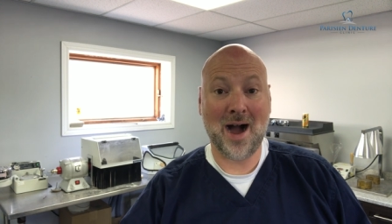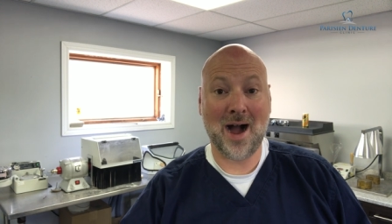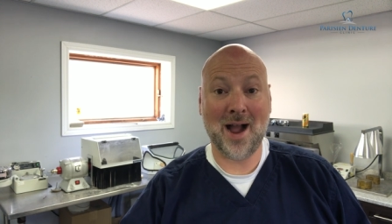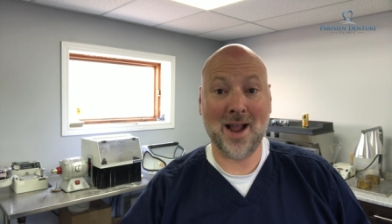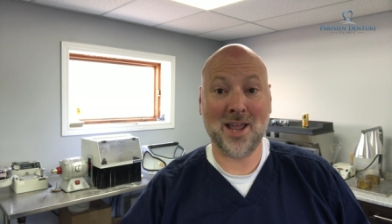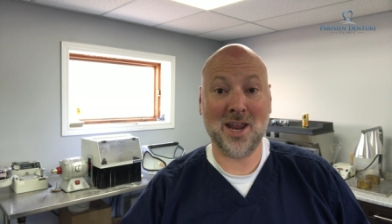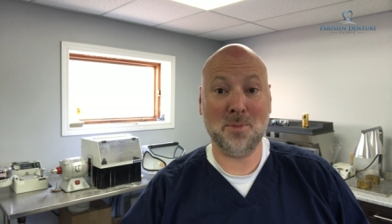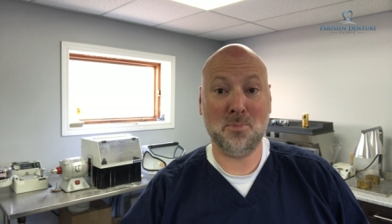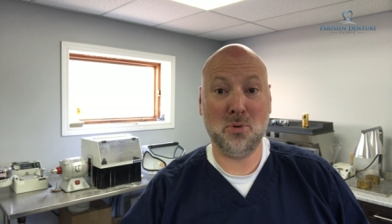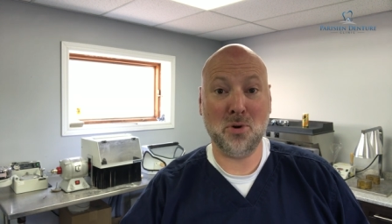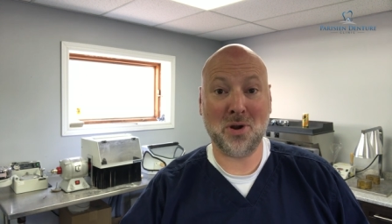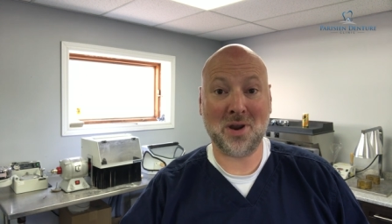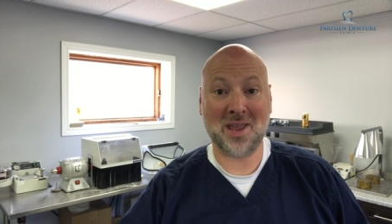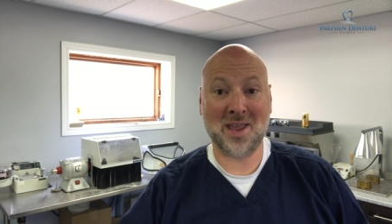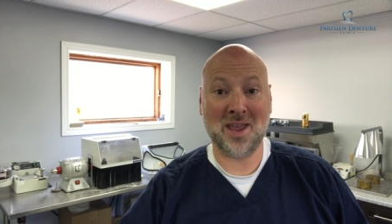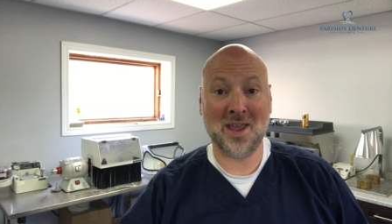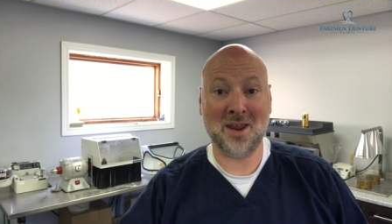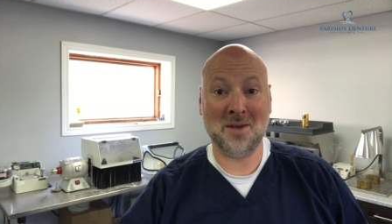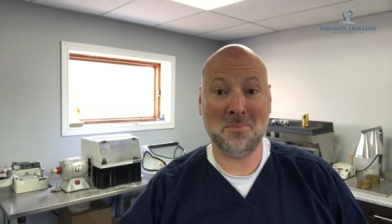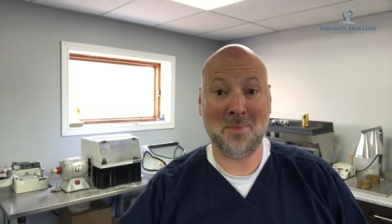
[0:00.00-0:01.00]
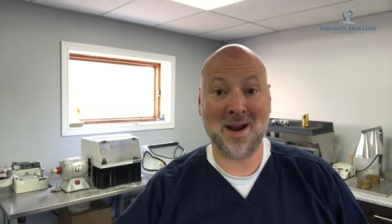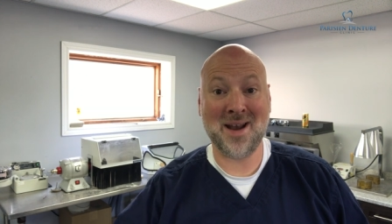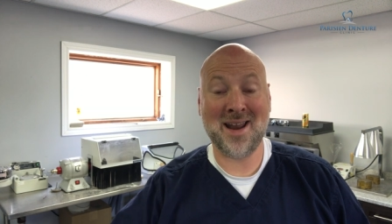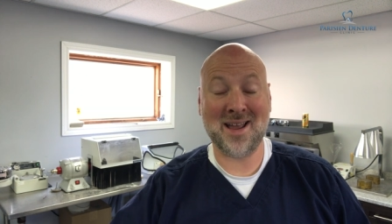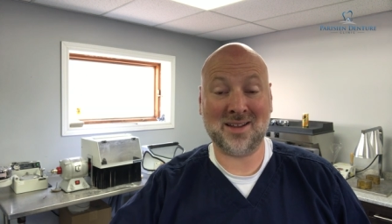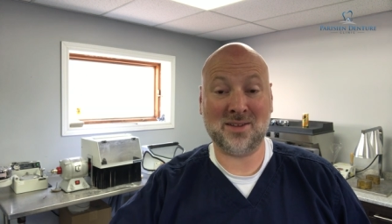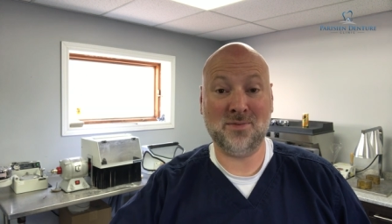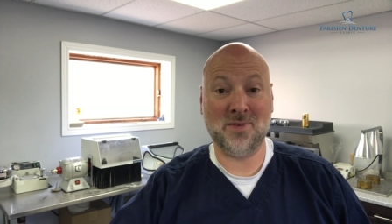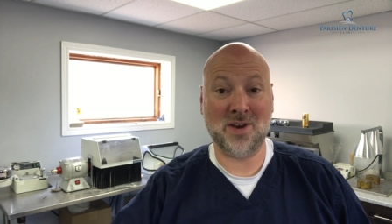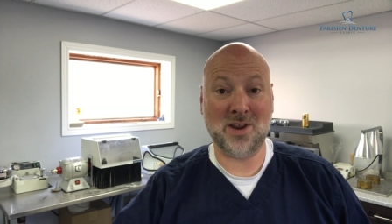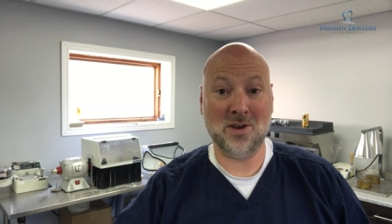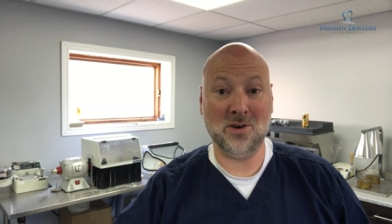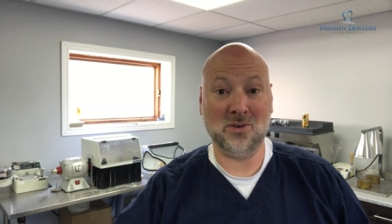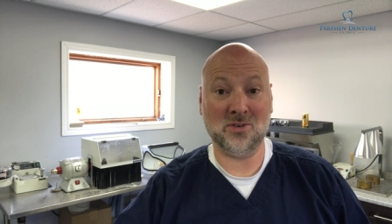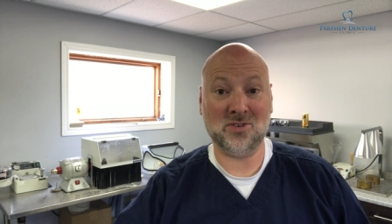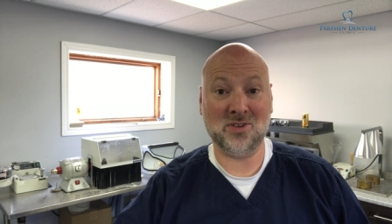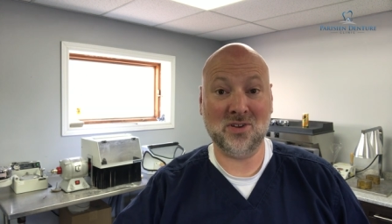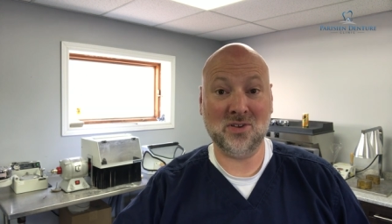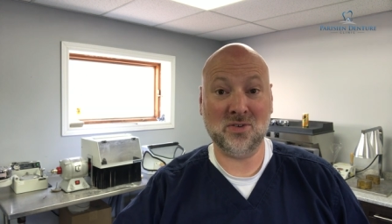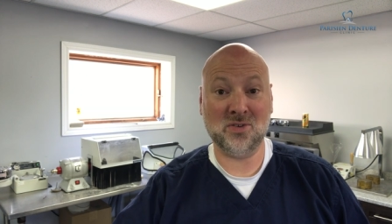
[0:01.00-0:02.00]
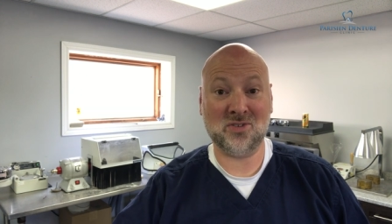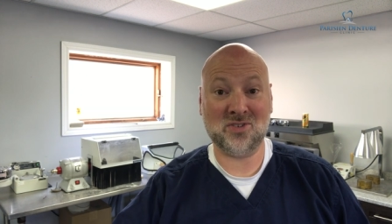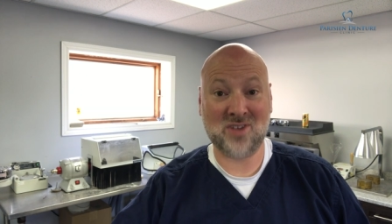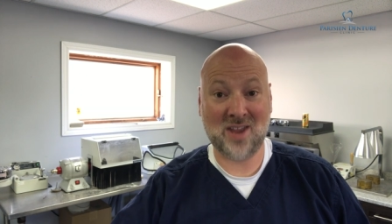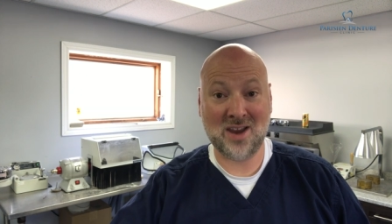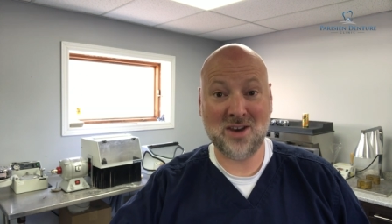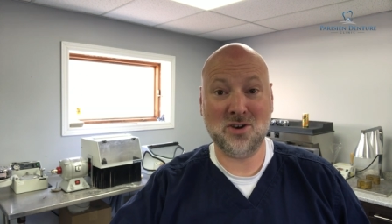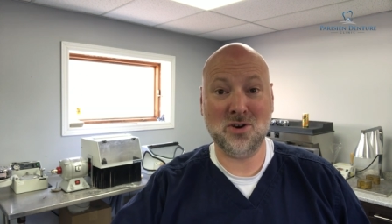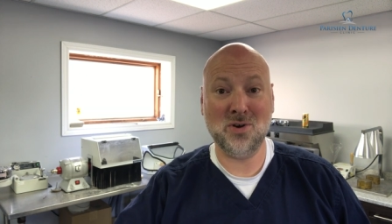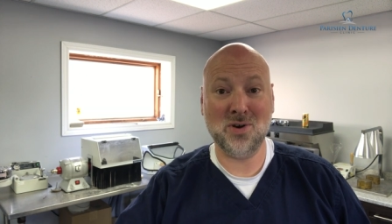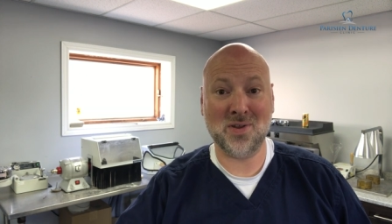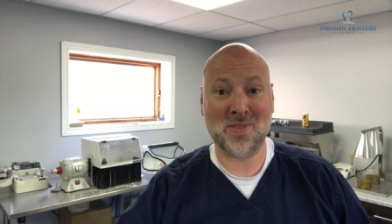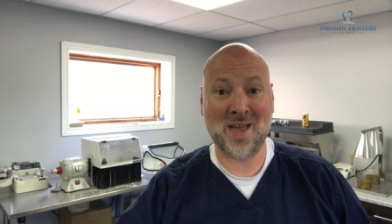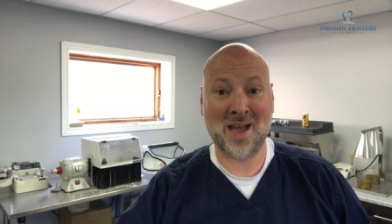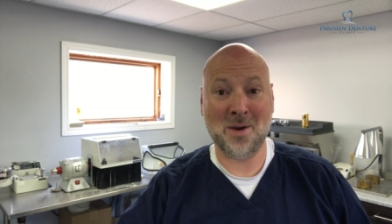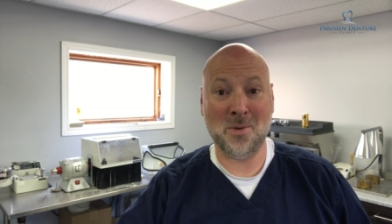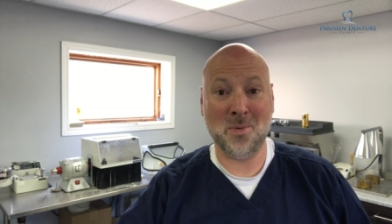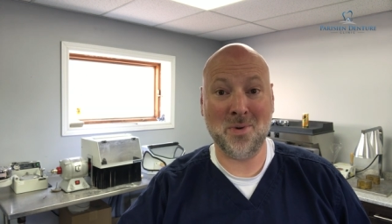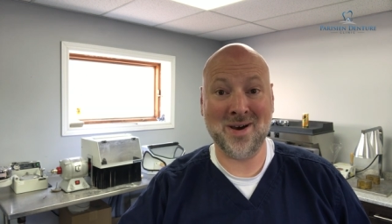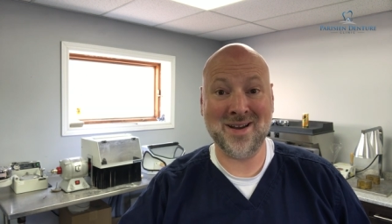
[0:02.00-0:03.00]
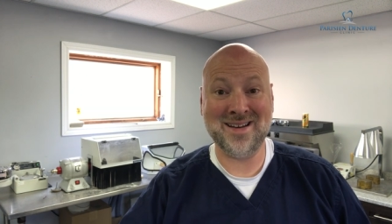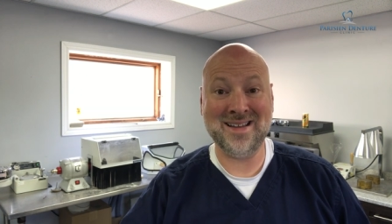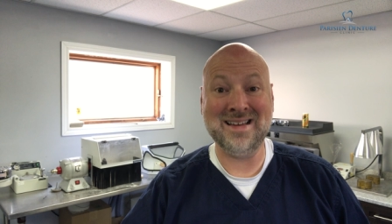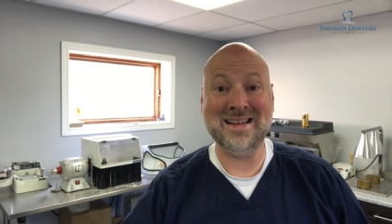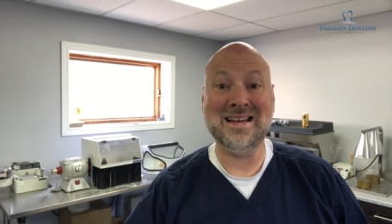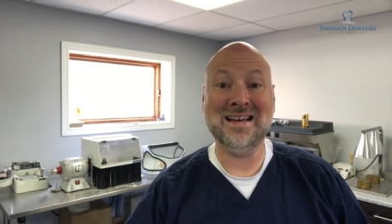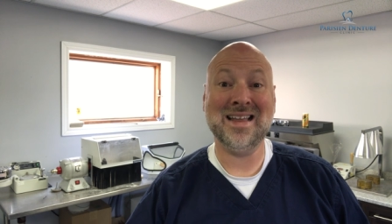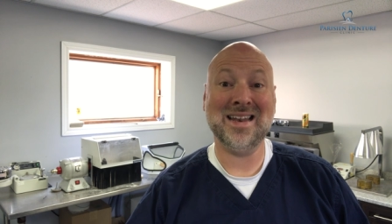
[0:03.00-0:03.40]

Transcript: I'm gonna put in my next video. So stay tuned to that one.